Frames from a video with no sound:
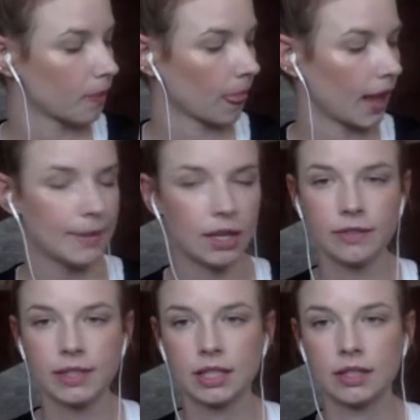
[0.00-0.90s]
I mean,
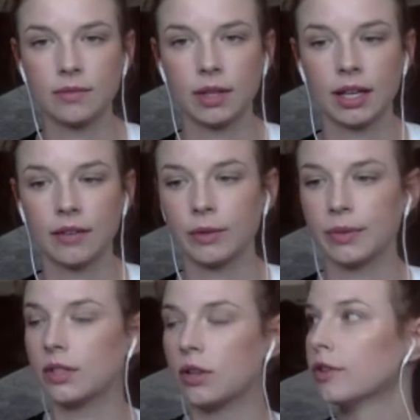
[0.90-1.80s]
obviously like
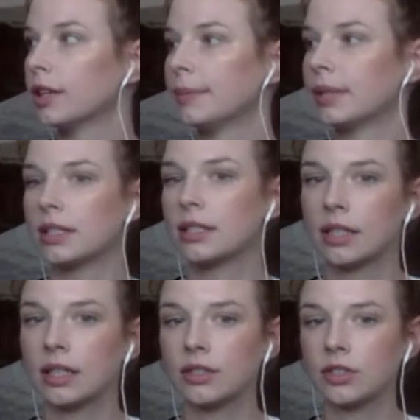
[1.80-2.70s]
everyone's over it, but it's
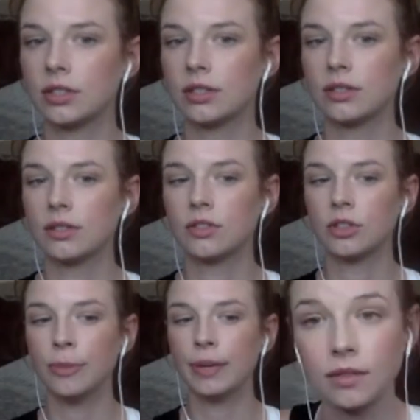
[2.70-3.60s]
like just
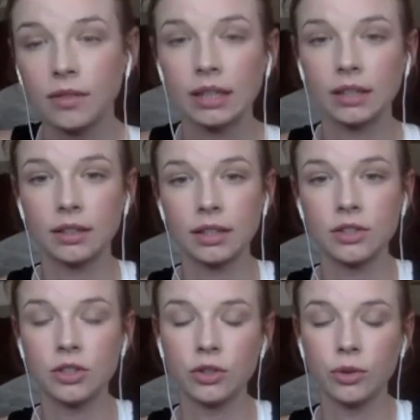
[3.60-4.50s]
stupid. Like literally
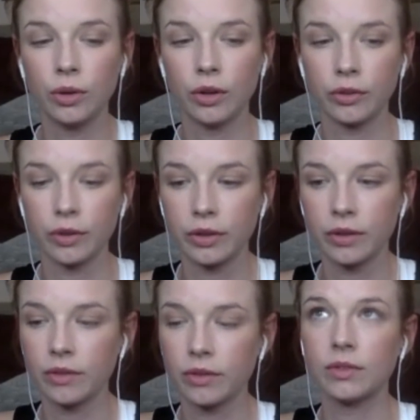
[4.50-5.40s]
2
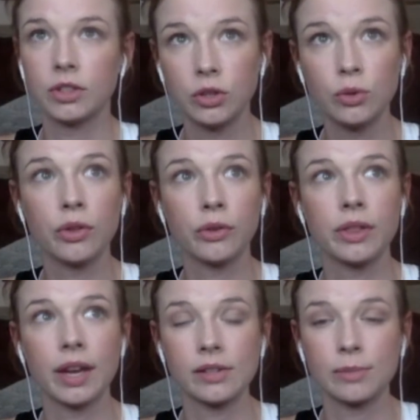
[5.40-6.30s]
to
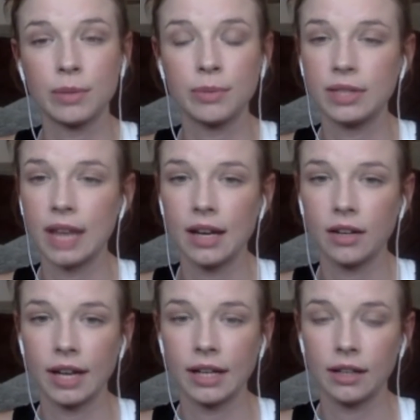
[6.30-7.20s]
3,000 people died on
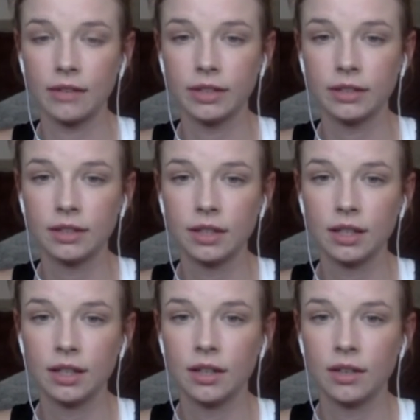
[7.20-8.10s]
9/11.
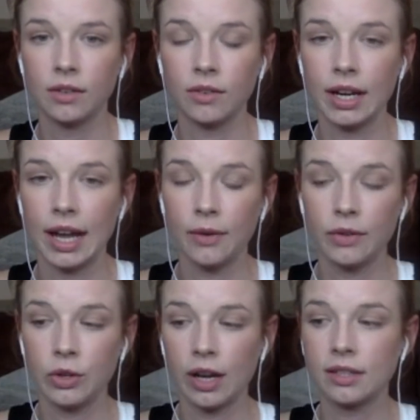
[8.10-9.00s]
Right now in the
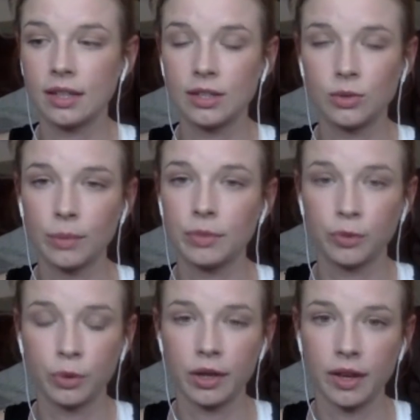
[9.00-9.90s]
United States, we're up to
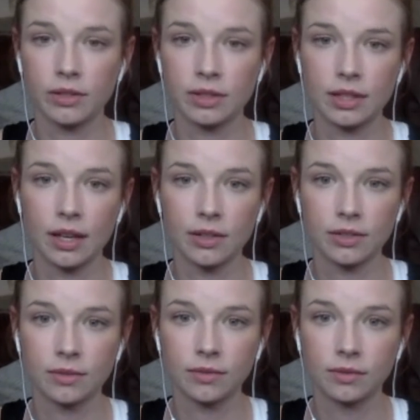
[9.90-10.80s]
40,000 deaths
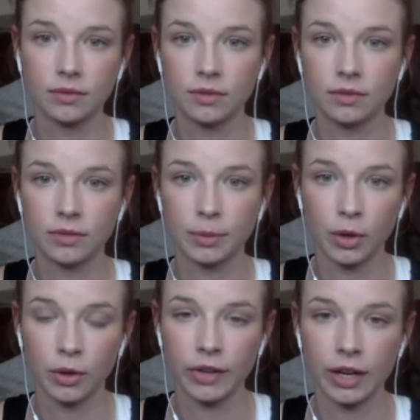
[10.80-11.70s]
from
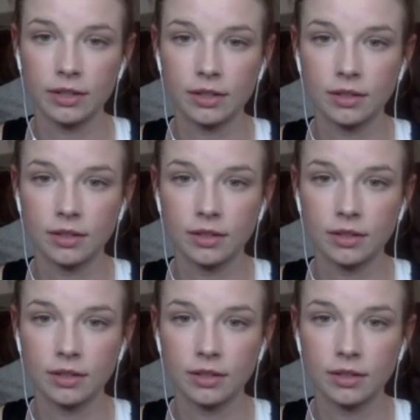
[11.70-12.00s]
coronavirus.